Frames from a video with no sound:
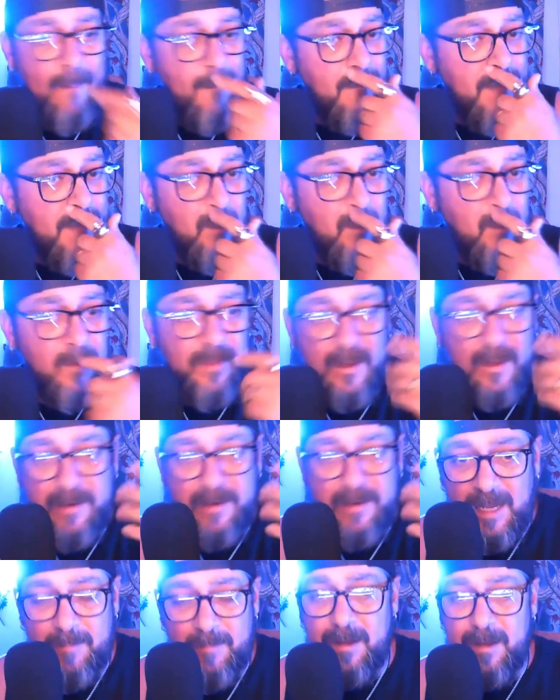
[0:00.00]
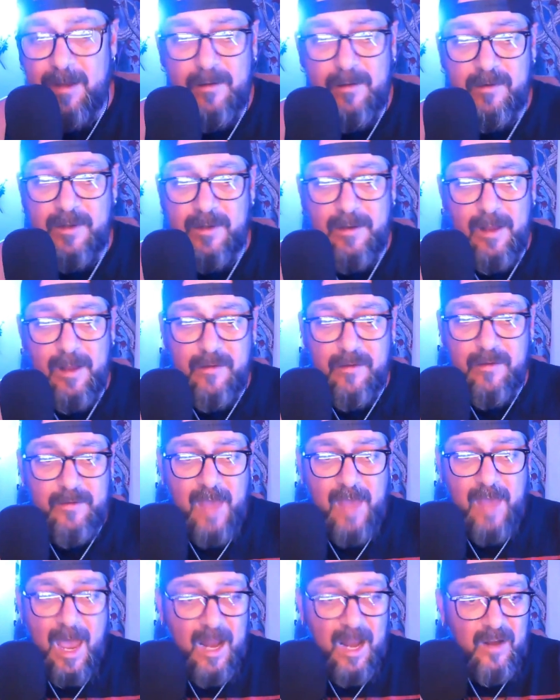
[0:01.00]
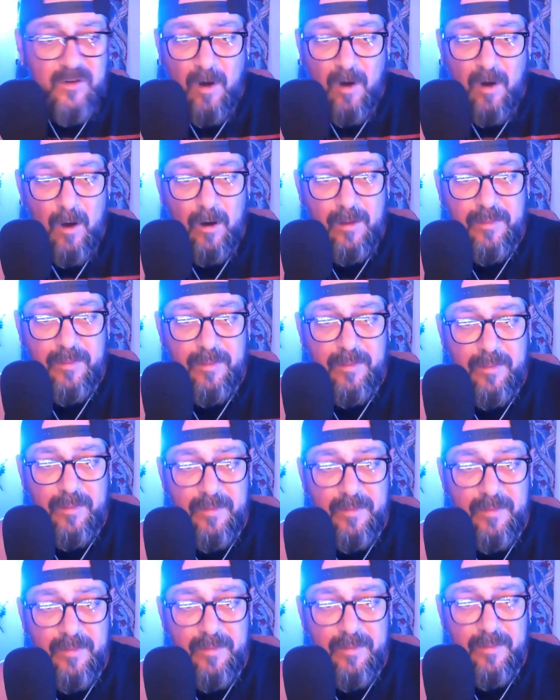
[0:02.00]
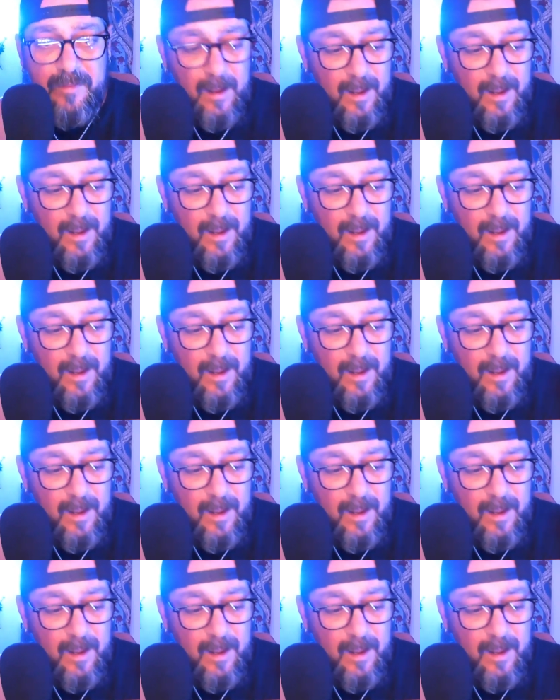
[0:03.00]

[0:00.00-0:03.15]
like with the demons, and it's kind of dark themed.